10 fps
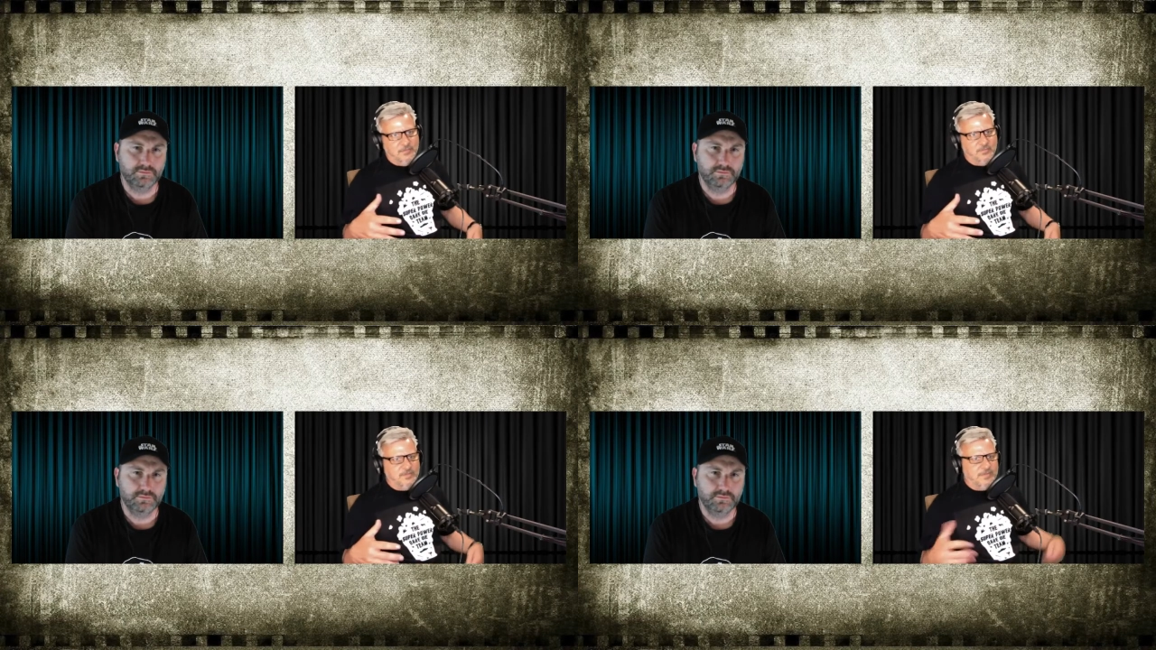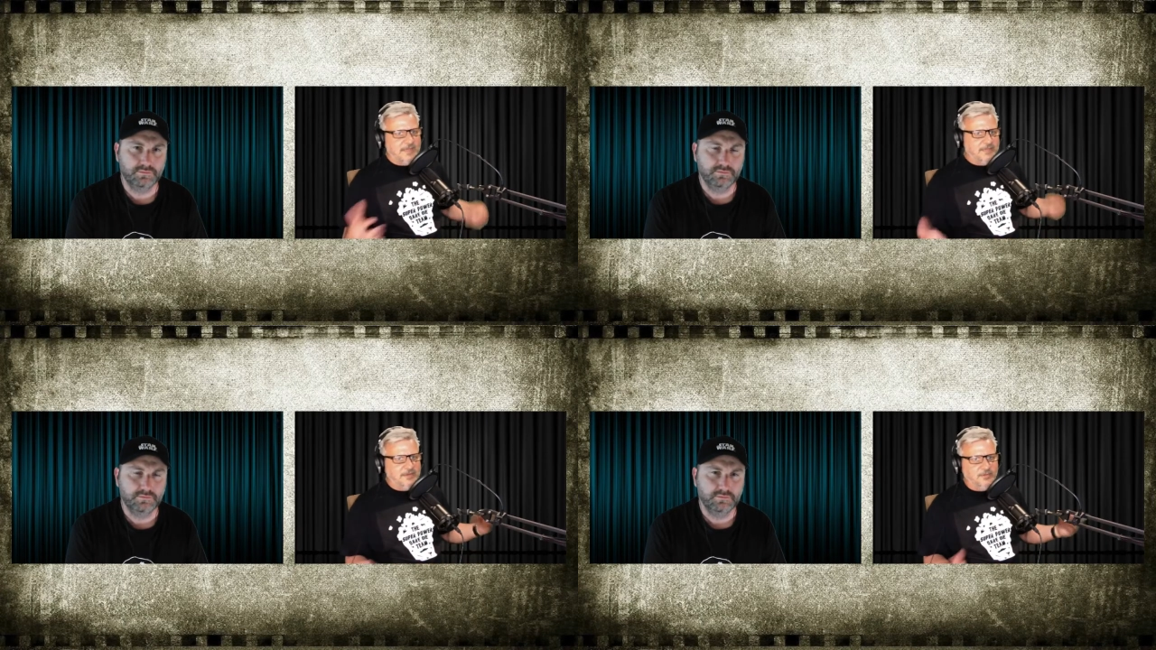Speaker 1: with
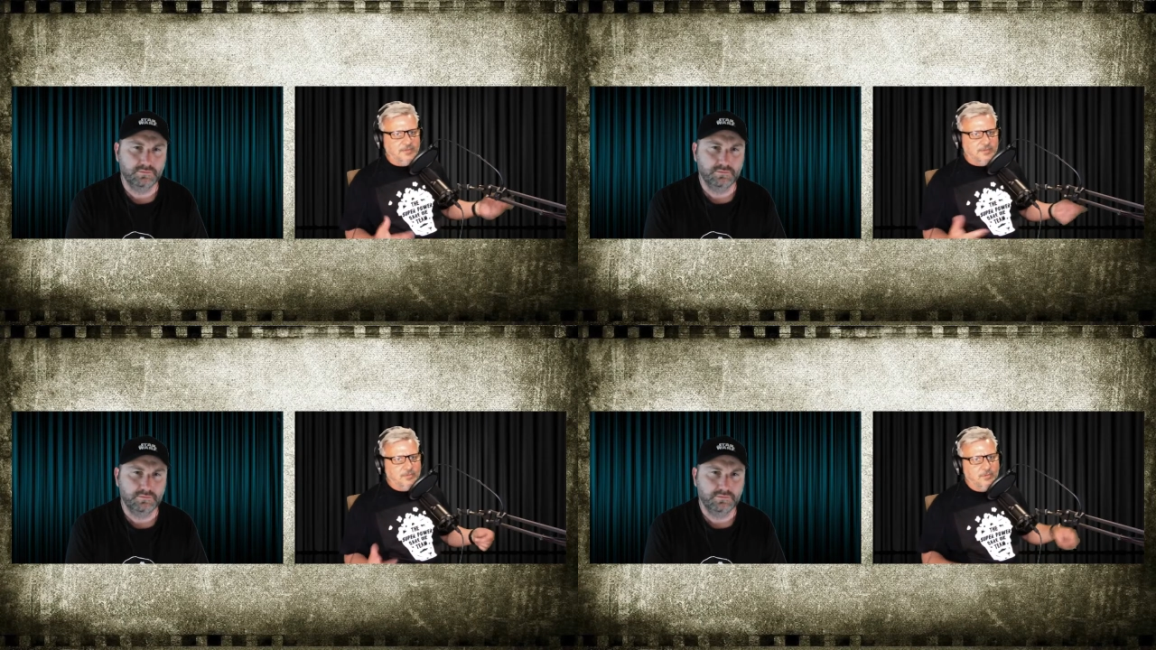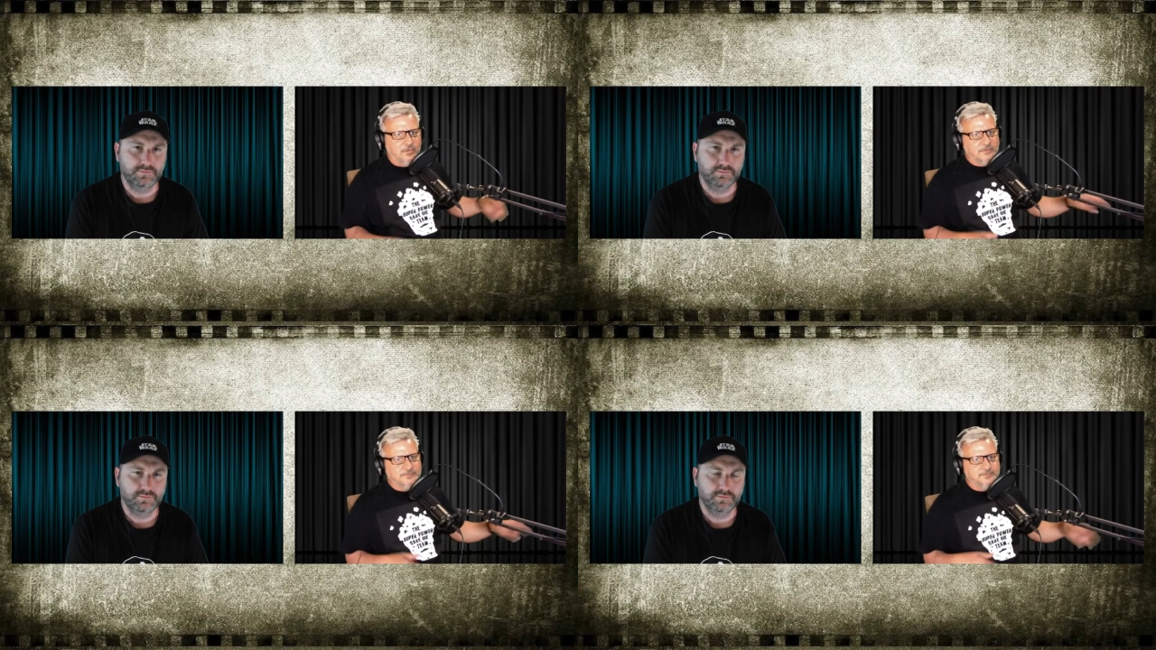maybe a little bit
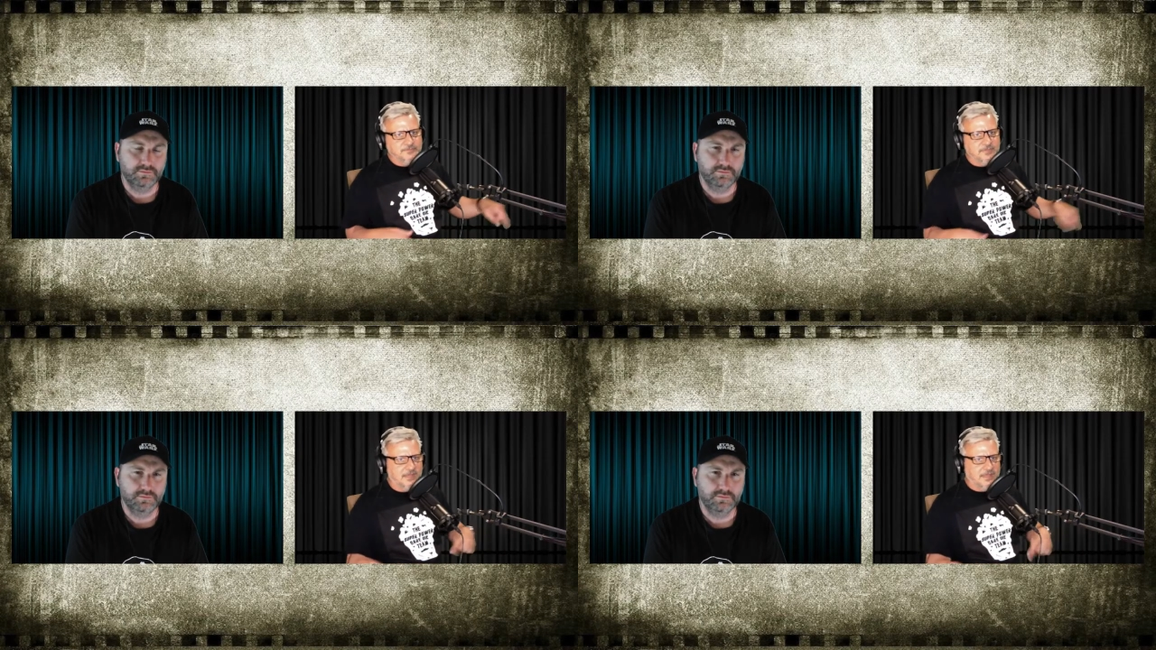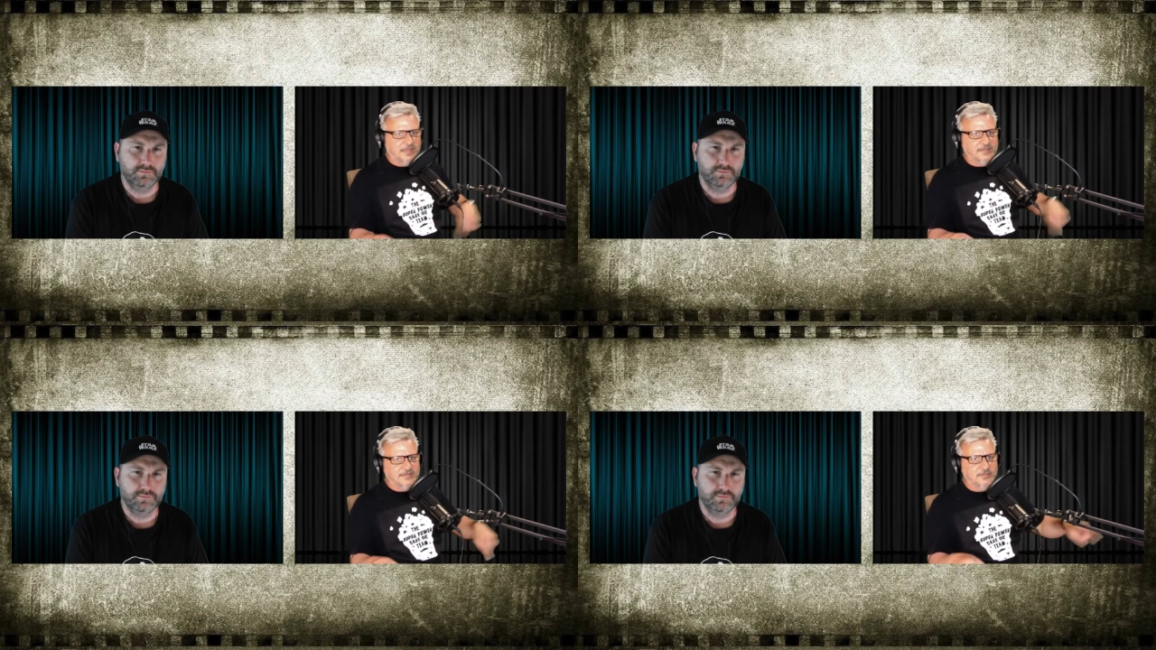more.
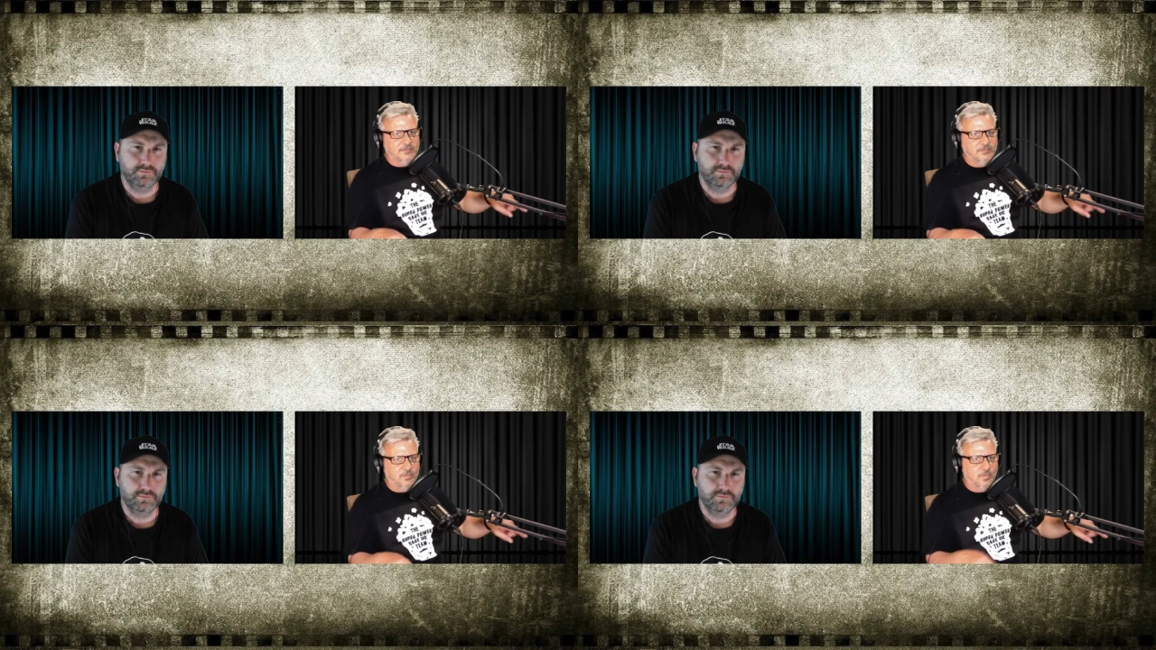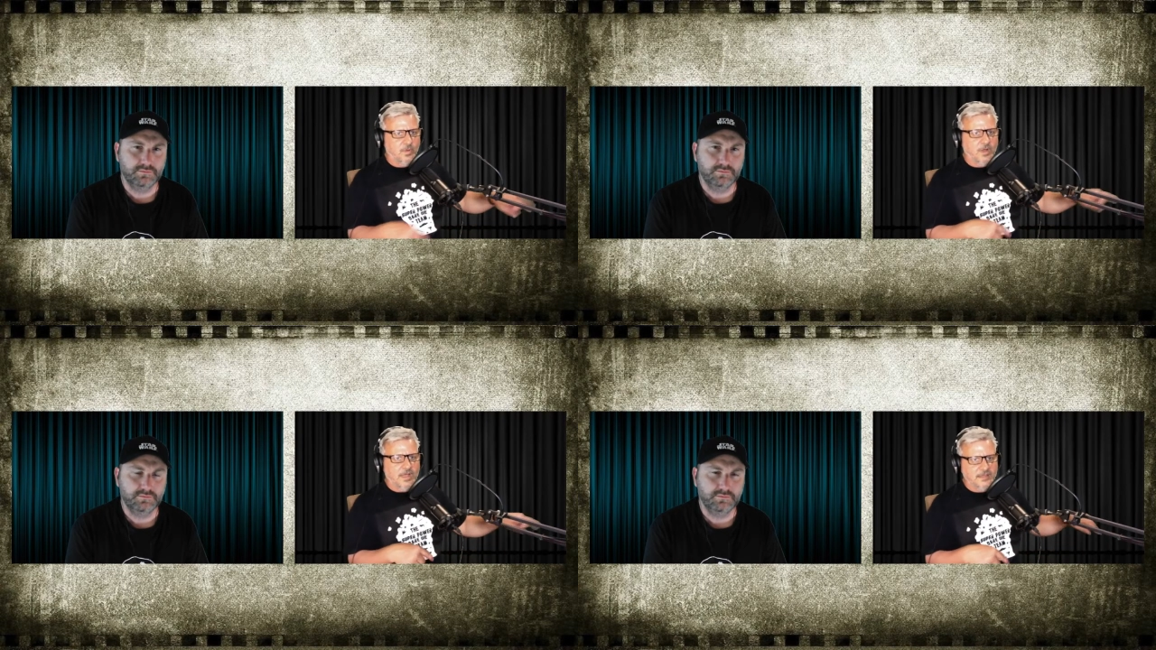Okay, this is
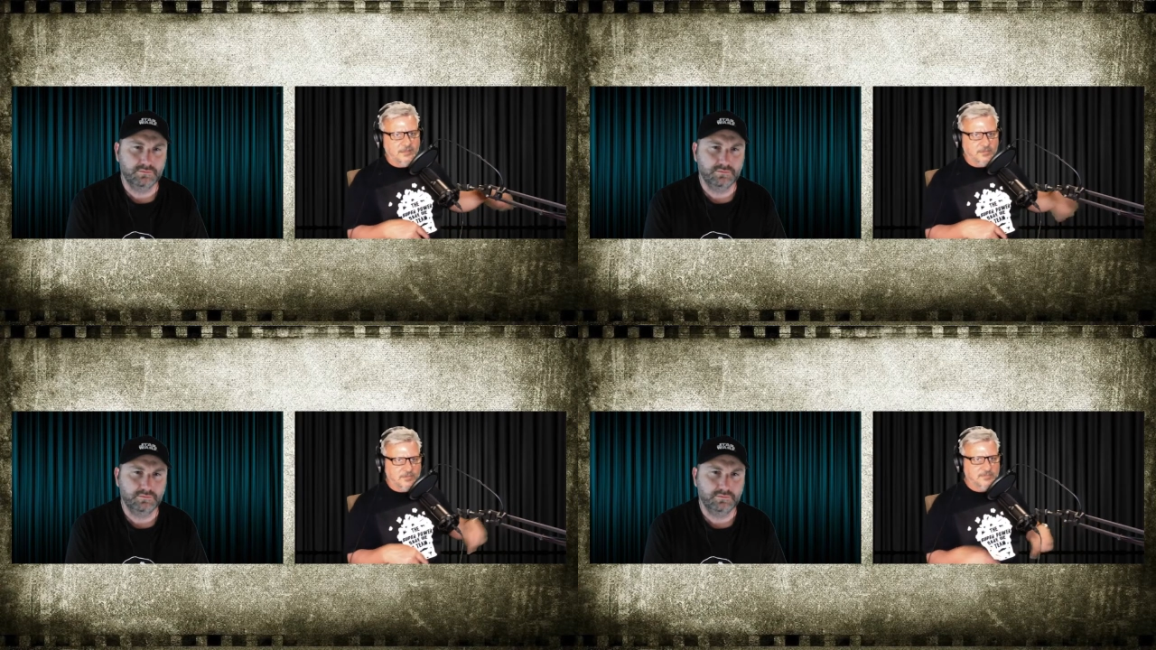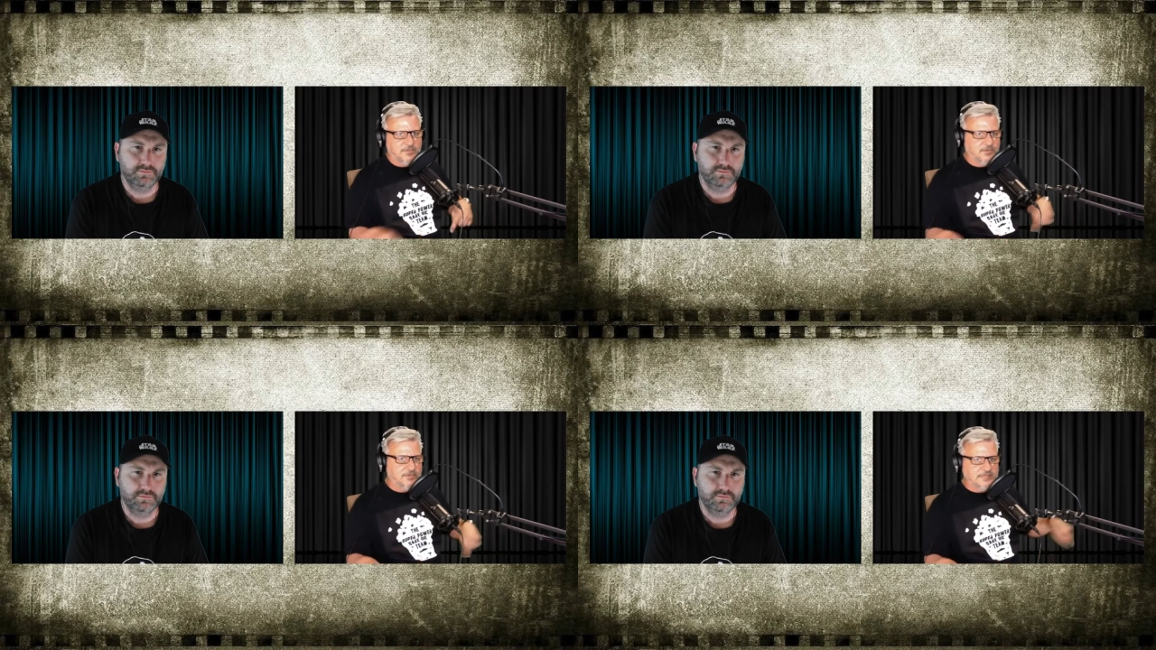why you're
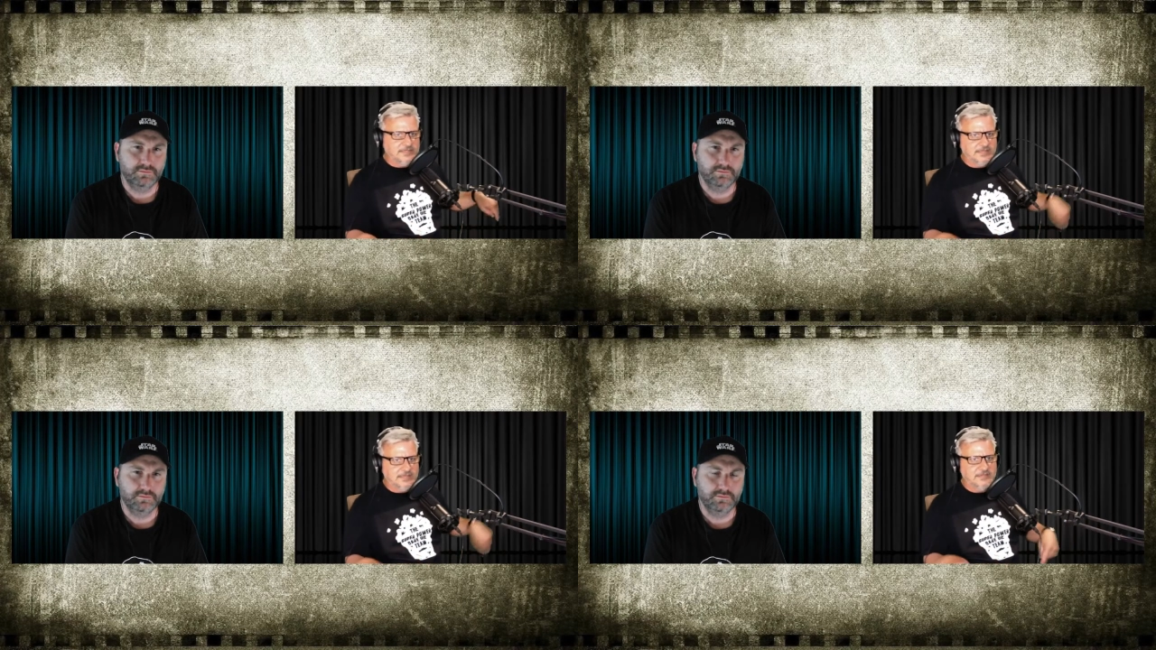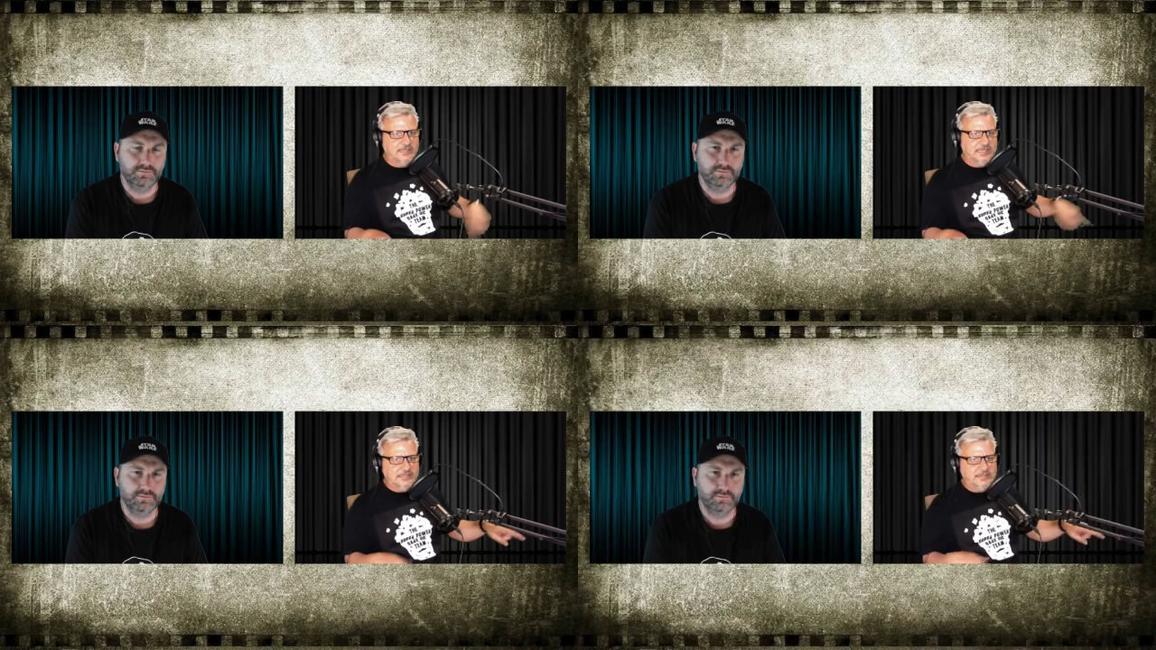experiencing these
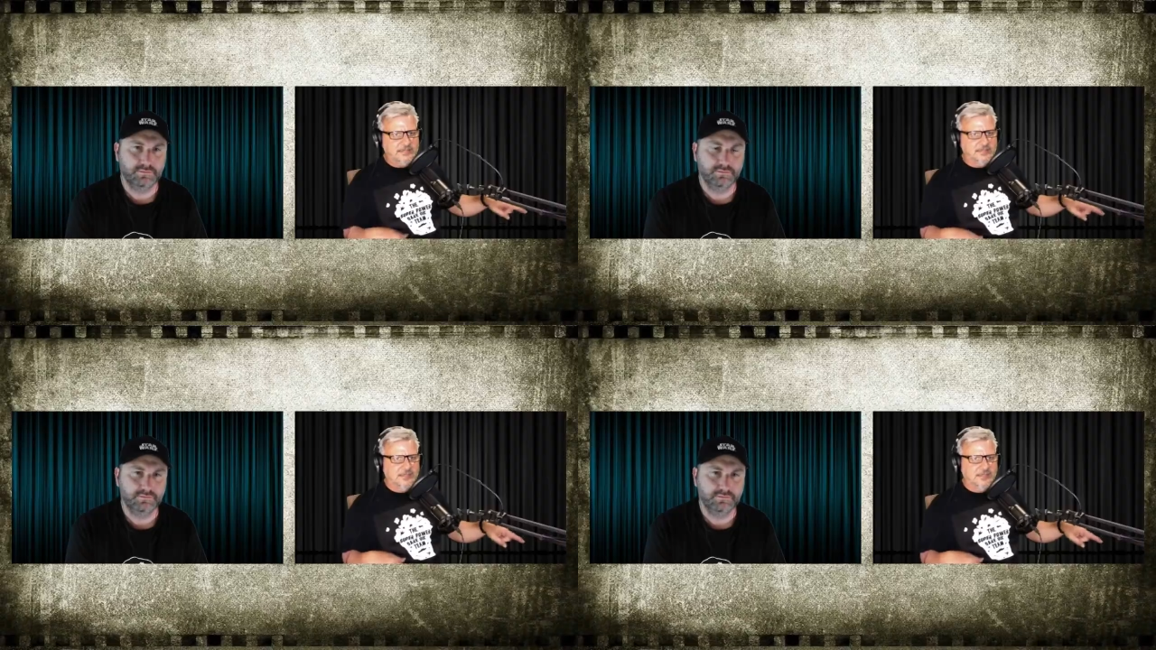things